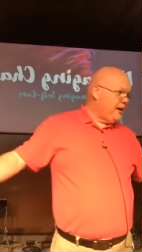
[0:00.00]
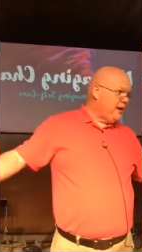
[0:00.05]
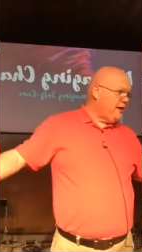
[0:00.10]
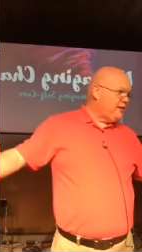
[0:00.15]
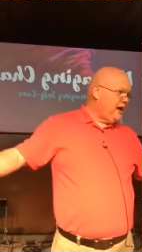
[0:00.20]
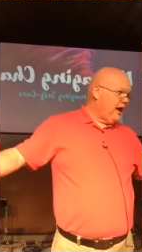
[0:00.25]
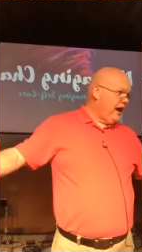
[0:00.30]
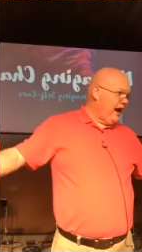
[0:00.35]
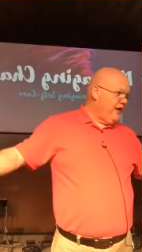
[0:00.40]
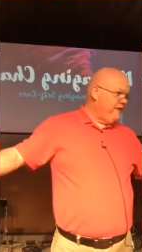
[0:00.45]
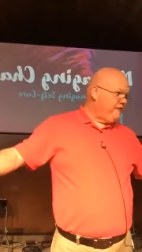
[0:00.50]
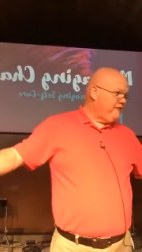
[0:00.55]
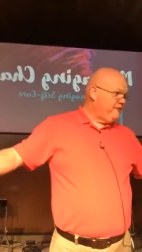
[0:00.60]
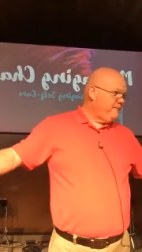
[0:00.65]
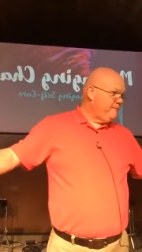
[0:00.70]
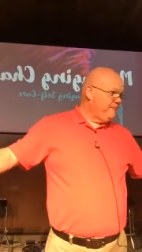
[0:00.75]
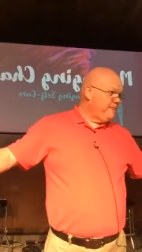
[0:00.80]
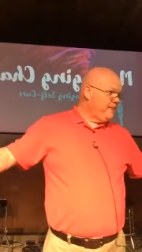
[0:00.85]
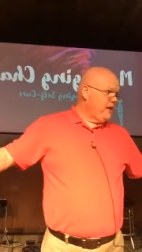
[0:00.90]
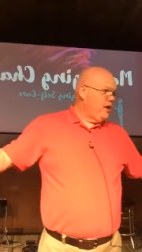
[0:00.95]
my life,
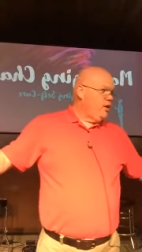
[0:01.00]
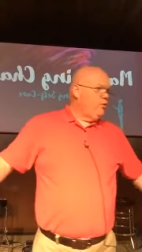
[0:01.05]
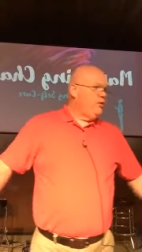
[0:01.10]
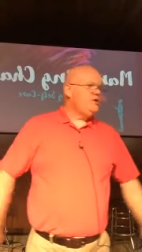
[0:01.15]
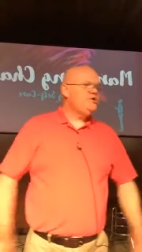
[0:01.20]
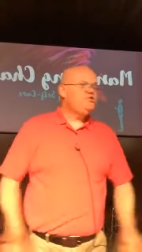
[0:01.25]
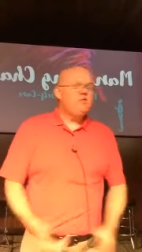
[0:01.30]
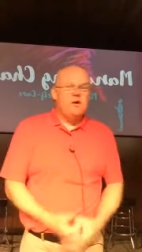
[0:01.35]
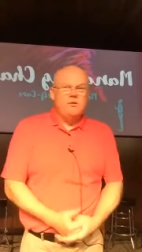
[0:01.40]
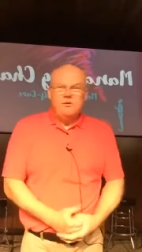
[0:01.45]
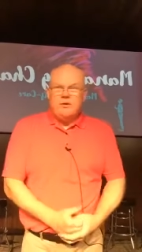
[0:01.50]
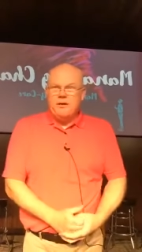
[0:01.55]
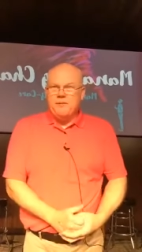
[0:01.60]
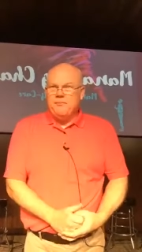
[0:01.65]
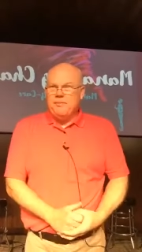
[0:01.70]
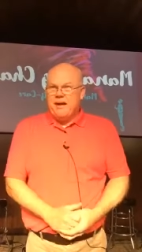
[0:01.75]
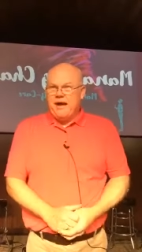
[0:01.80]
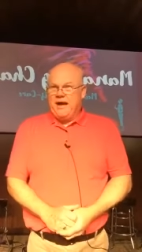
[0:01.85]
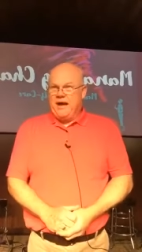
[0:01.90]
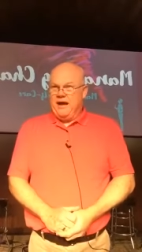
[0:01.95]
which one would
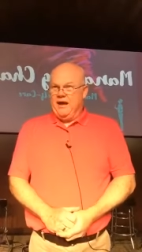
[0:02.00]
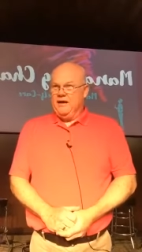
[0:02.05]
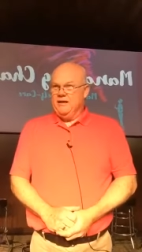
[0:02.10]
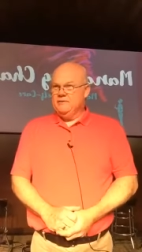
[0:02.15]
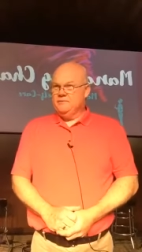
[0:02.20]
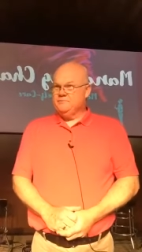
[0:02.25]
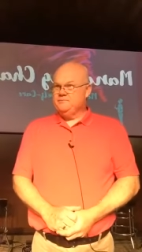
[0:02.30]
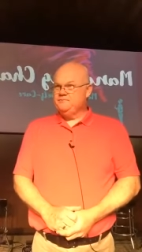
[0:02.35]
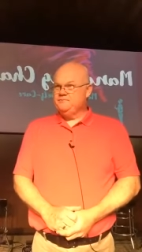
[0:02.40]
it be?